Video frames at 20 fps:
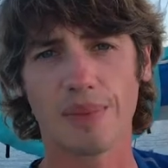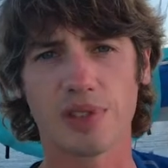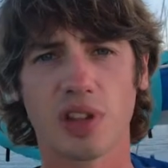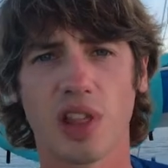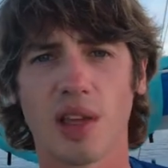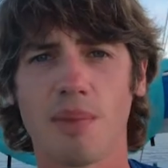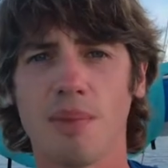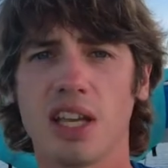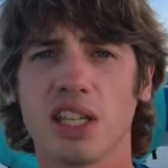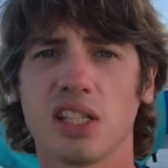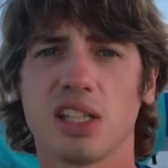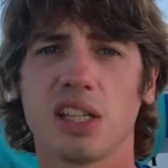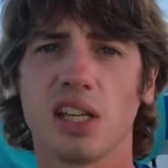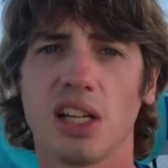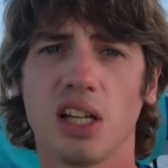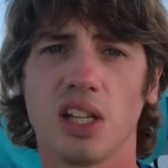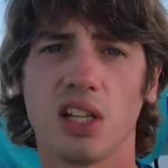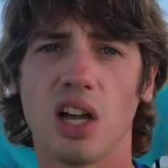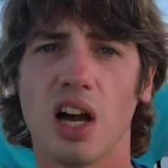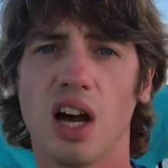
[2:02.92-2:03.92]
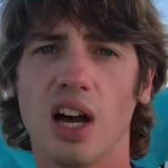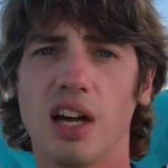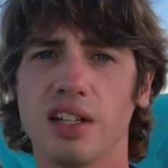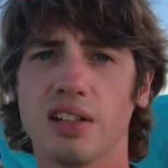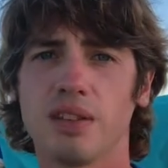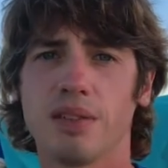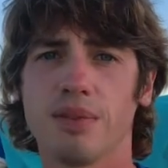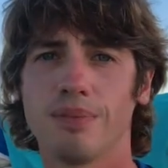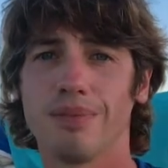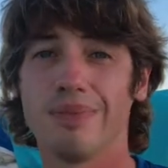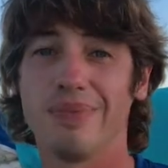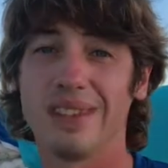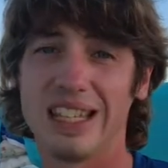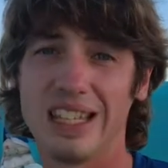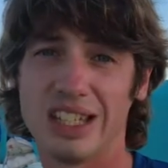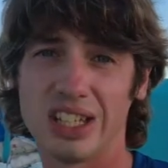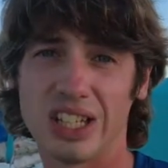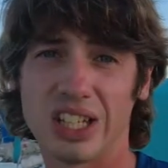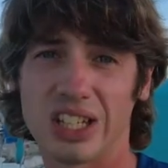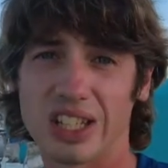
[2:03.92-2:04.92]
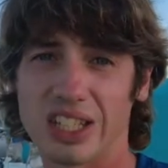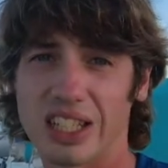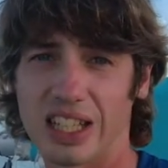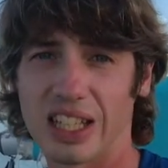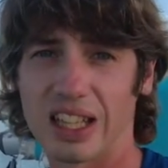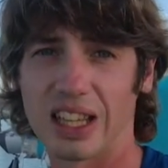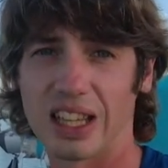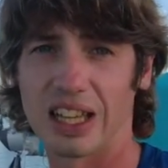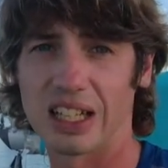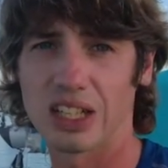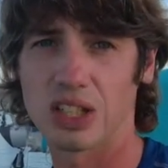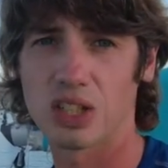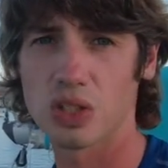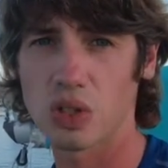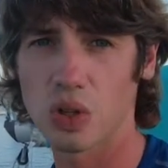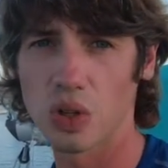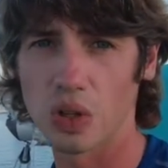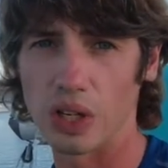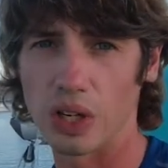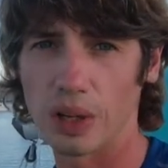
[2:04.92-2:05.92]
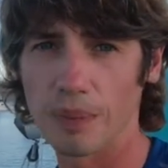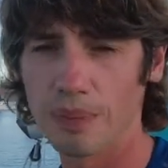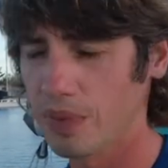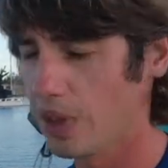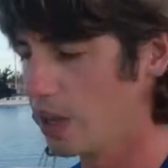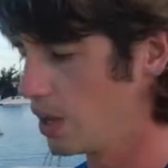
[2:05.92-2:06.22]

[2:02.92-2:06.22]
So that makes it a lot easier to collect solar.